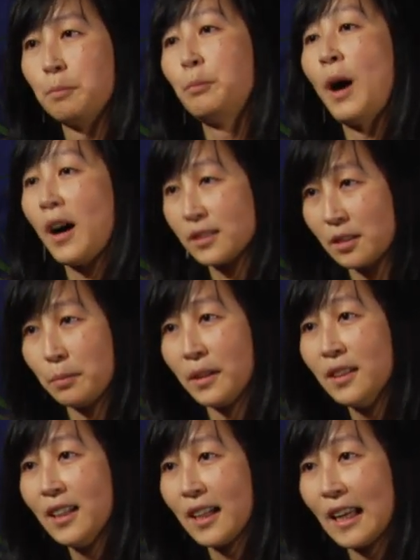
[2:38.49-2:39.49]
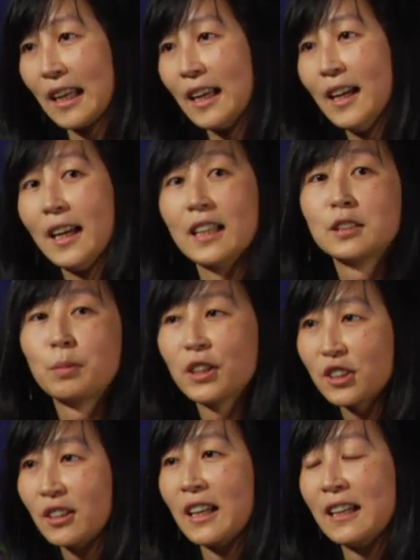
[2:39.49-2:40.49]
possibility,
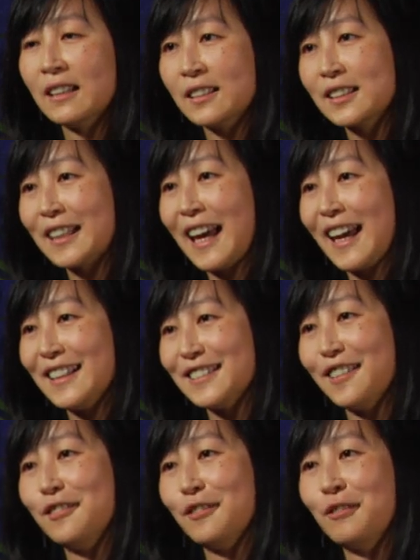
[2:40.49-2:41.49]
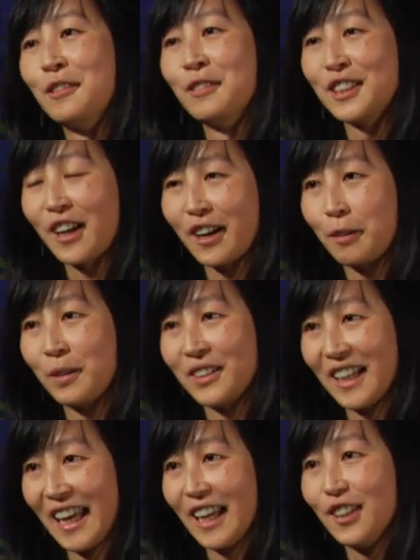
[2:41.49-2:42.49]
especially in this case of when we talk about
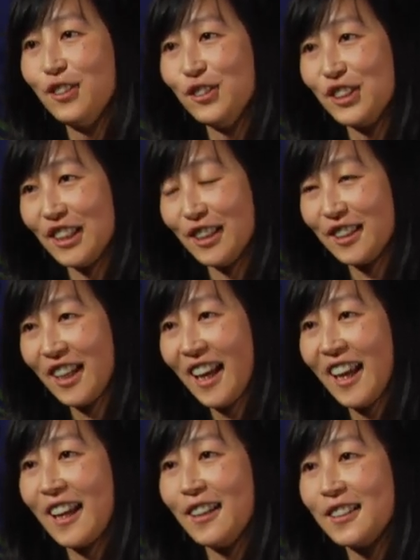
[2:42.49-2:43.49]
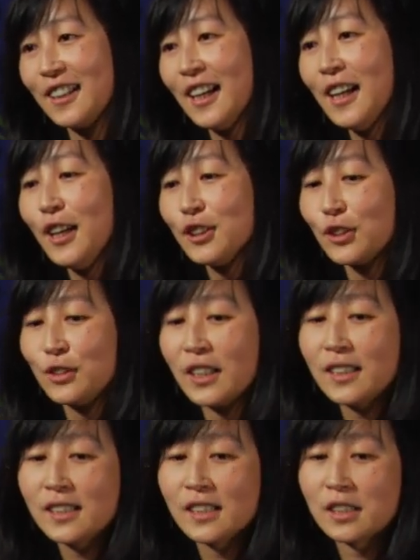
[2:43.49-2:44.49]
the A to G change. So
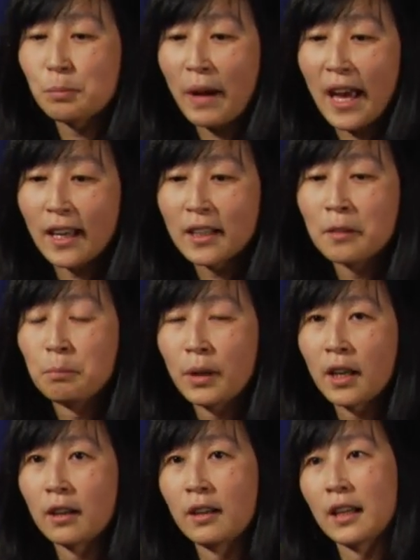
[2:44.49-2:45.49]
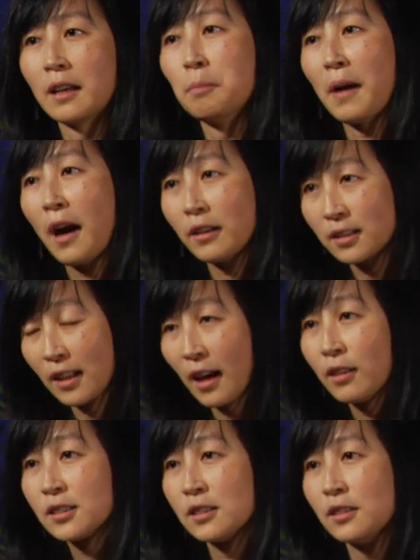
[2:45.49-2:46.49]
this is by comparing about
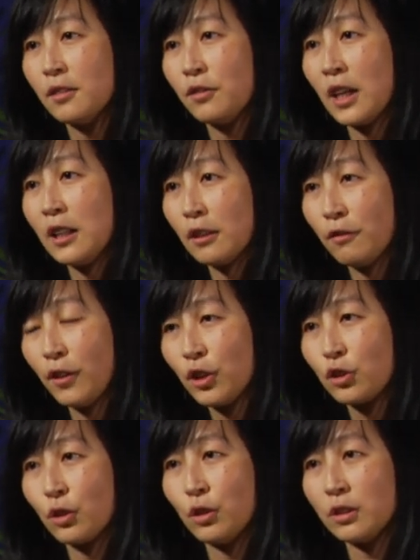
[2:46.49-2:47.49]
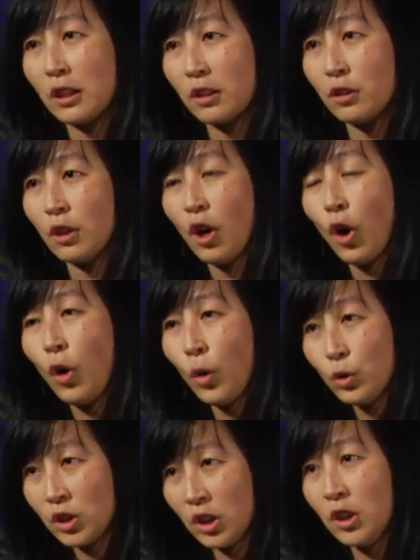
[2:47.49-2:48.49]
thousands of individuals, their
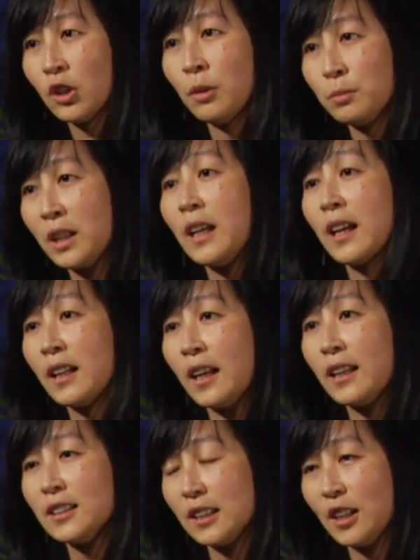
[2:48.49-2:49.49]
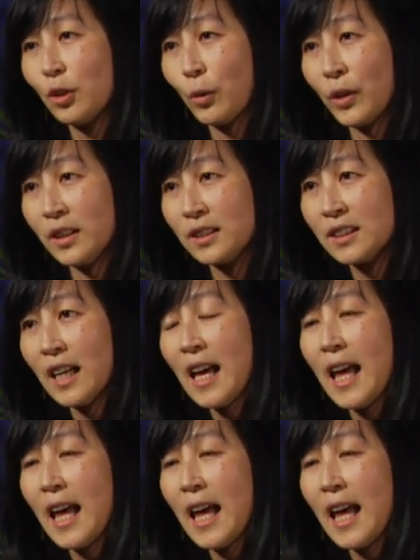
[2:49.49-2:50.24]
whole genome DNA sequence,